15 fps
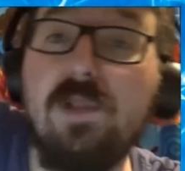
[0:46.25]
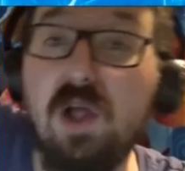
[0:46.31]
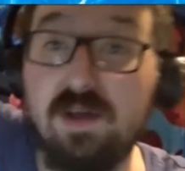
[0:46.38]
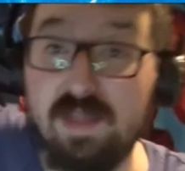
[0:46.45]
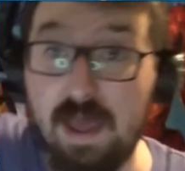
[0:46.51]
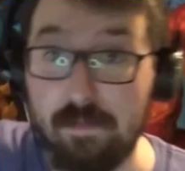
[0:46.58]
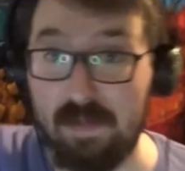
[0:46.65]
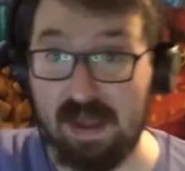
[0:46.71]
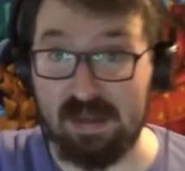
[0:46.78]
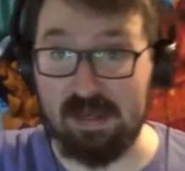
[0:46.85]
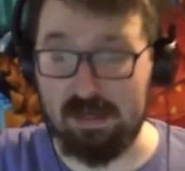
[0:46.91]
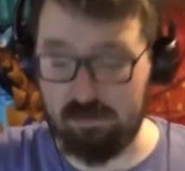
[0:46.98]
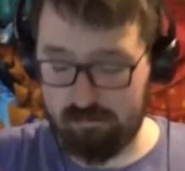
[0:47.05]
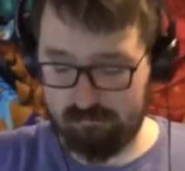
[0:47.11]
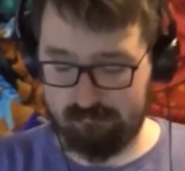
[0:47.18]
Plug that back
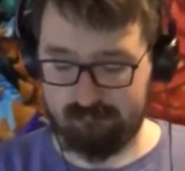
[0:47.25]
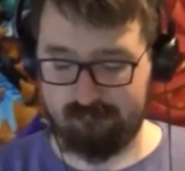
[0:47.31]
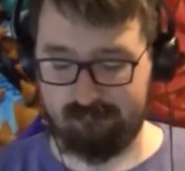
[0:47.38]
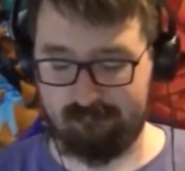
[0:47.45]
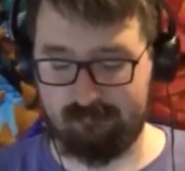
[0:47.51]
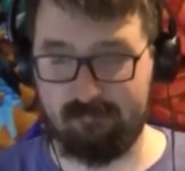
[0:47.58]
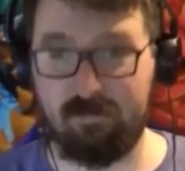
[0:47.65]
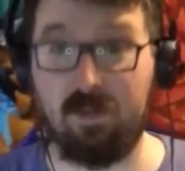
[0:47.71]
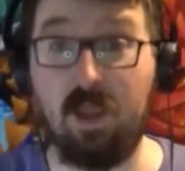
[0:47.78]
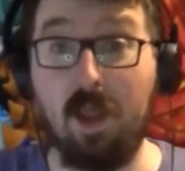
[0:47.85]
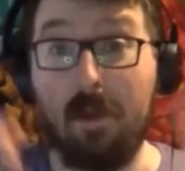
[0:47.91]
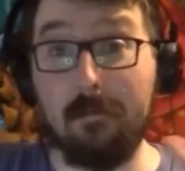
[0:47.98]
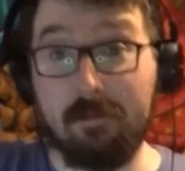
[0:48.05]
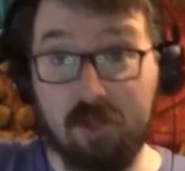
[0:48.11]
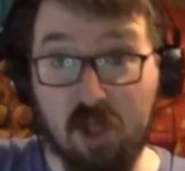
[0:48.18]
in.
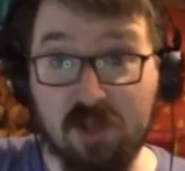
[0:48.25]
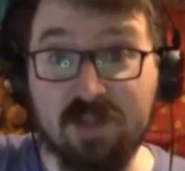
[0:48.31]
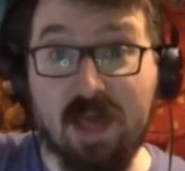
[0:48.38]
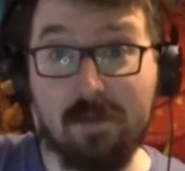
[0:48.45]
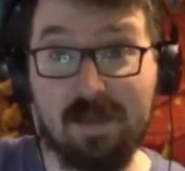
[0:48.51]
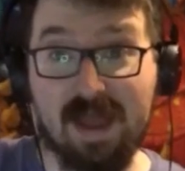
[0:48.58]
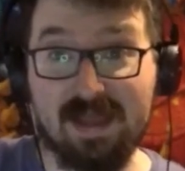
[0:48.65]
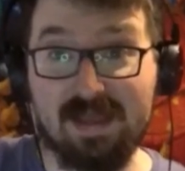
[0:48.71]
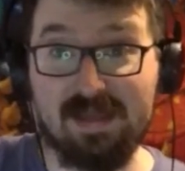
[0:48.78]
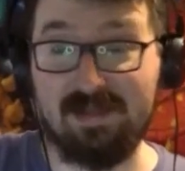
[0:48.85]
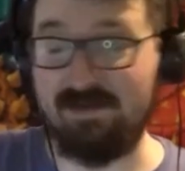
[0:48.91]
Plug that back